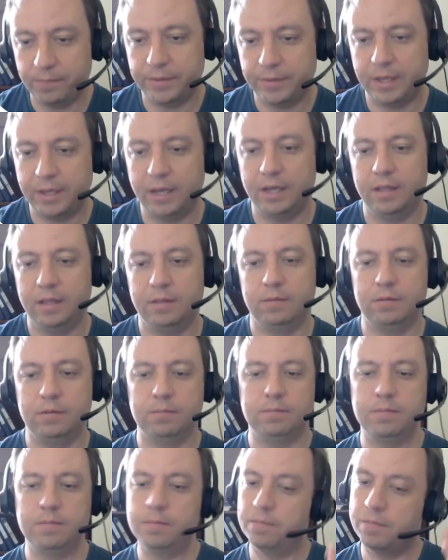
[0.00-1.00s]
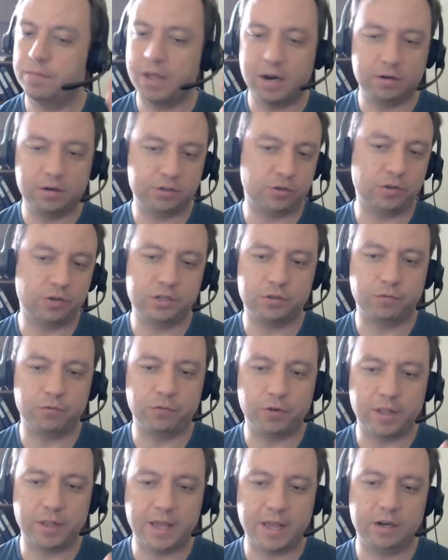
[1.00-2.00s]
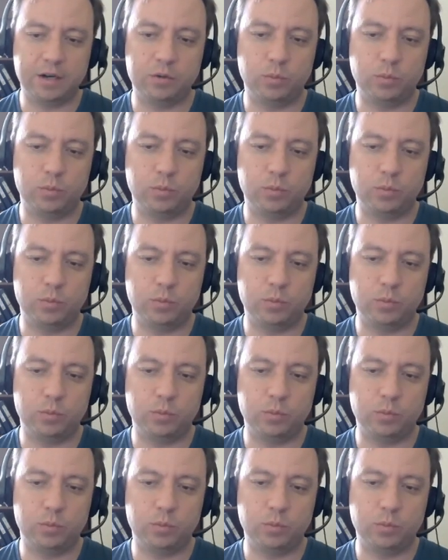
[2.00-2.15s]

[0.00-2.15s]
And there is a reason for that.